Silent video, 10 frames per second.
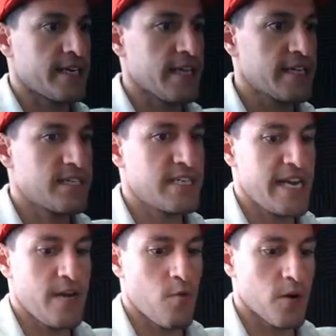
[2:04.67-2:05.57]
and let's
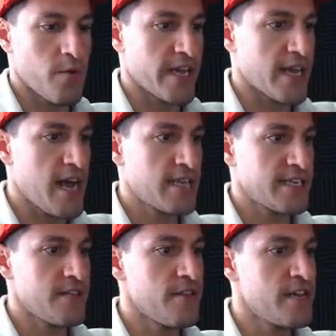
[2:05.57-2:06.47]
see what we
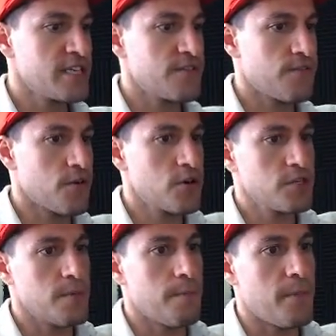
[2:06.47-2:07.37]
got in this
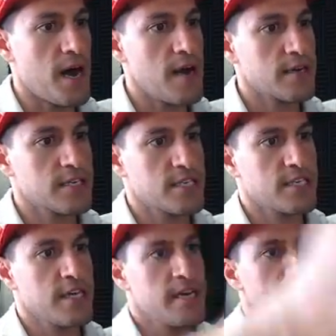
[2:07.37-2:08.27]
first
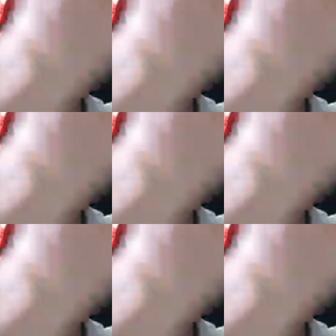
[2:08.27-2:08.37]
box.